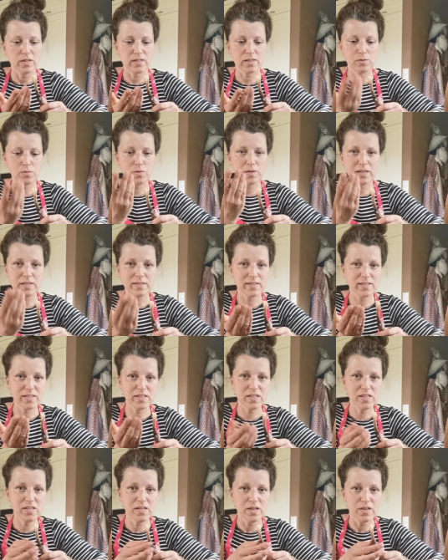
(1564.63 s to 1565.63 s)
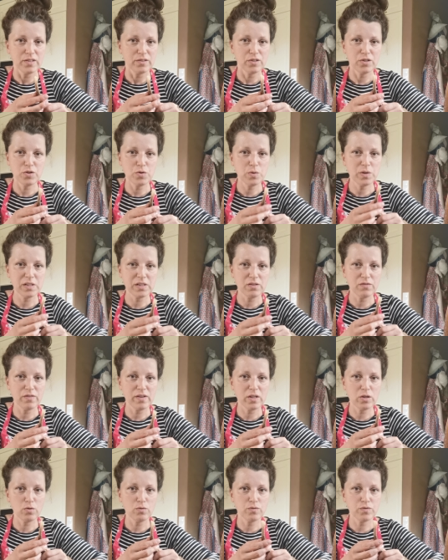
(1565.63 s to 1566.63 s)
So you can see that you can
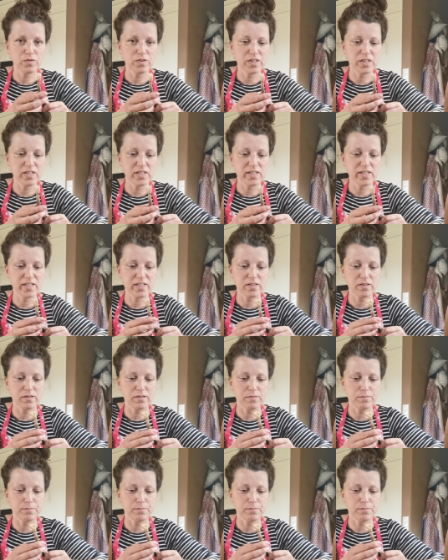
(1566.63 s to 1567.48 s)
avail of this